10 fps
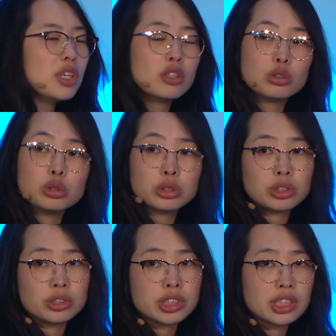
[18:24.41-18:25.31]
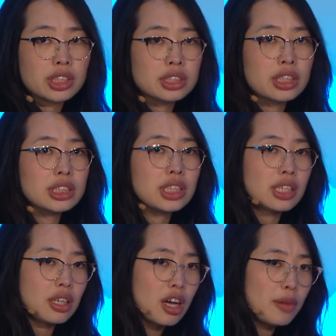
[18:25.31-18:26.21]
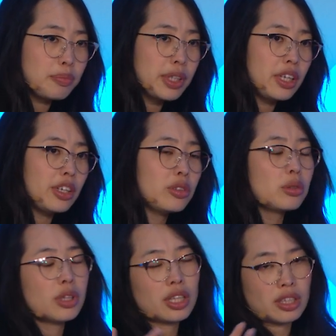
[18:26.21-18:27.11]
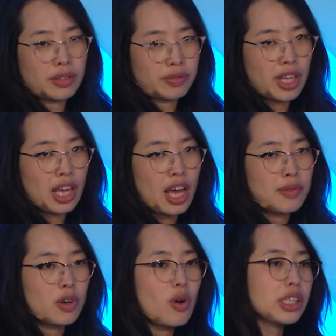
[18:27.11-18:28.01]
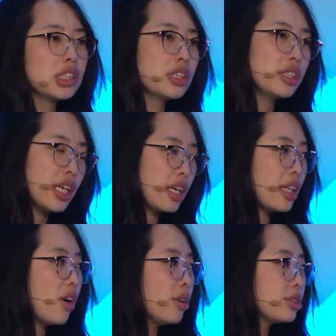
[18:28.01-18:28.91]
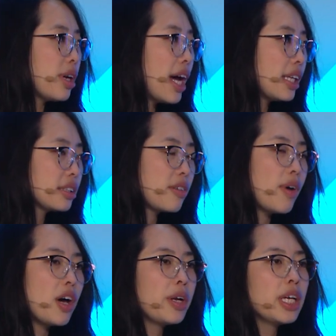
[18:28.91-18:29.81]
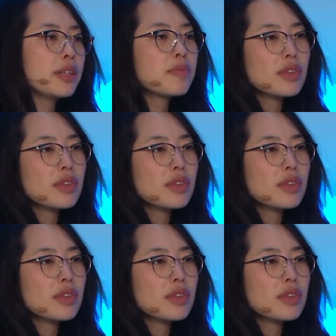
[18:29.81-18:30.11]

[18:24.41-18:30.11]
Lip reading: who's using this inside the company, so that if they have a question, they can also ask about it,